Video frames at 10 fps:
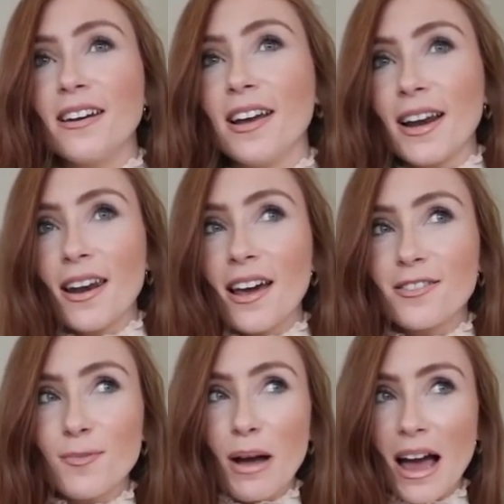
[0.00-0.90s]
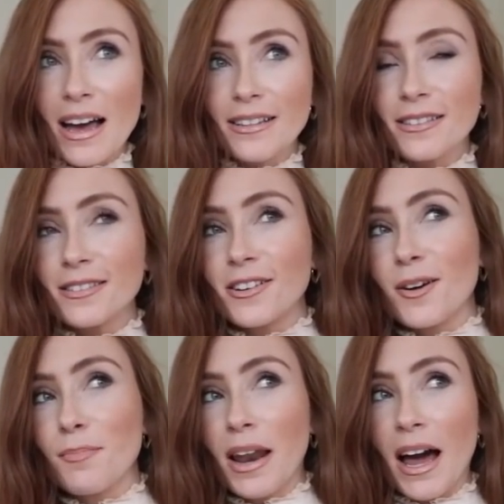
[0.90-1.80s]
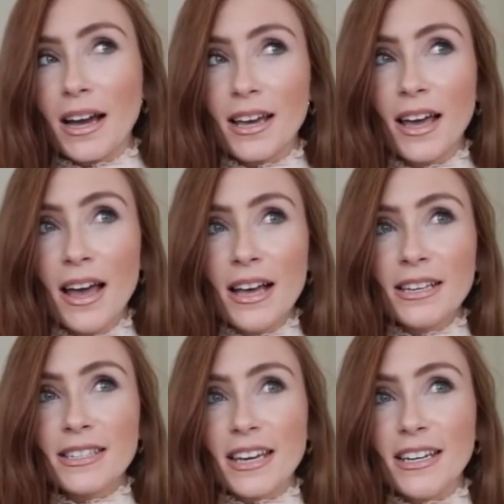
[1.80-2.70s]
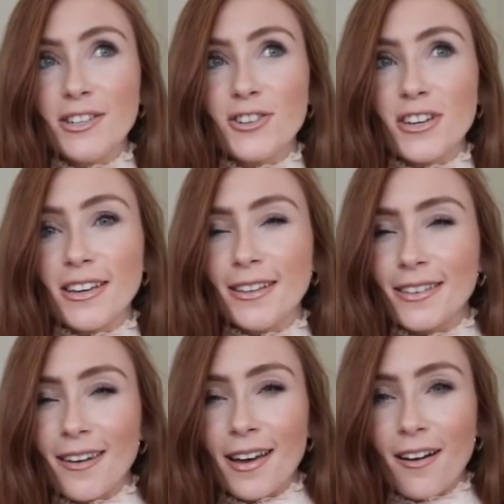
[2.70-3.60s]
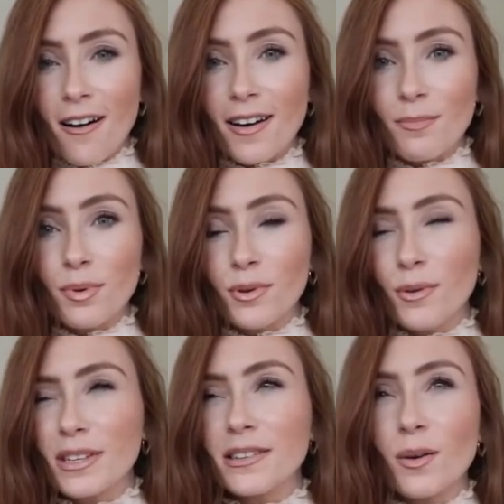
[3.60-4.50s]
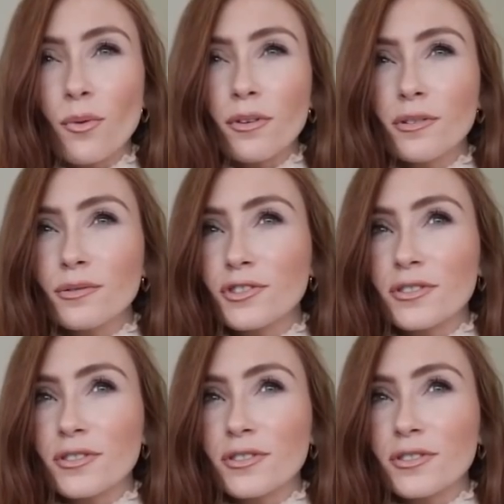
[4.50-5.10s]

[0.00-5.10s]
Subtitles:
and like leather pants or black skinny jeans and like high boots. It's like one of those